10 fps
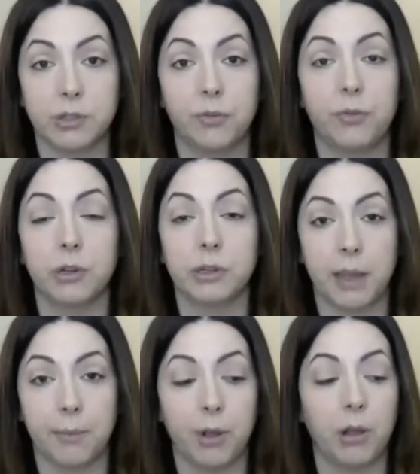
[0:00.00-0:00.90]
So for
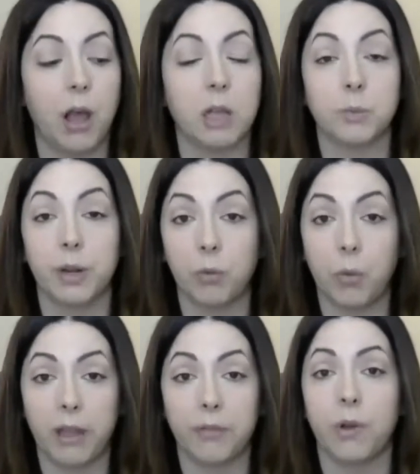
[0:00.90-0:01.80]
example, husband and
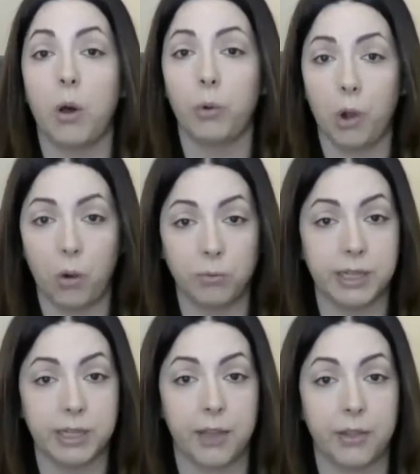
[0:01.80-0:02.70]
wife own a home
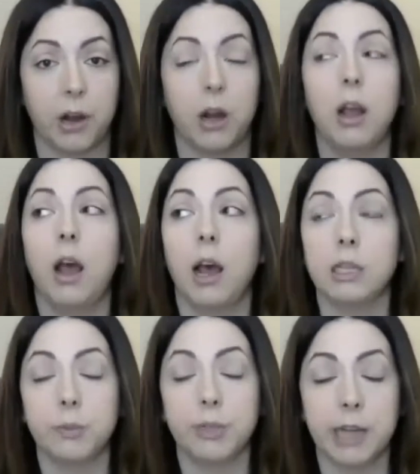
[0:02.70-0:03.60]
together,
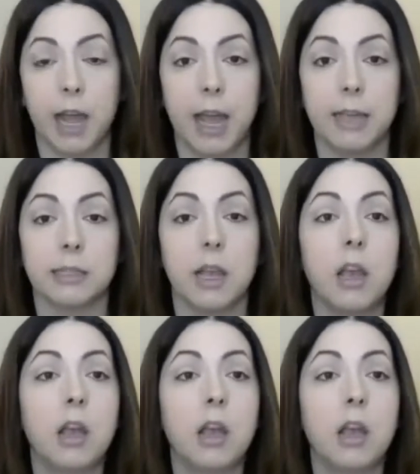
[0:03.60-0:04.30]
husband dies,